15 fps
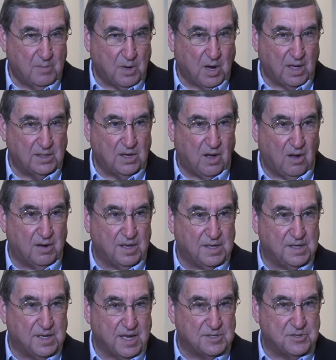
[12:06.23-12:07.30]
God called it
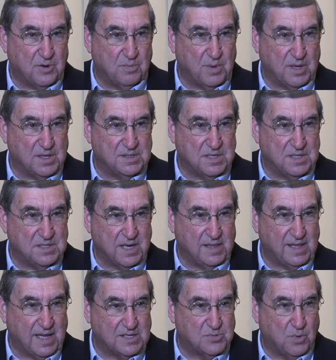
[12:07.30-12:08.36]
a desert because he said
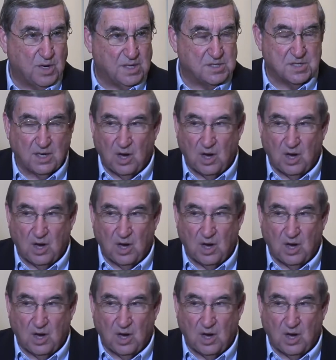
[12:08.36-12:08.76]
that's what it's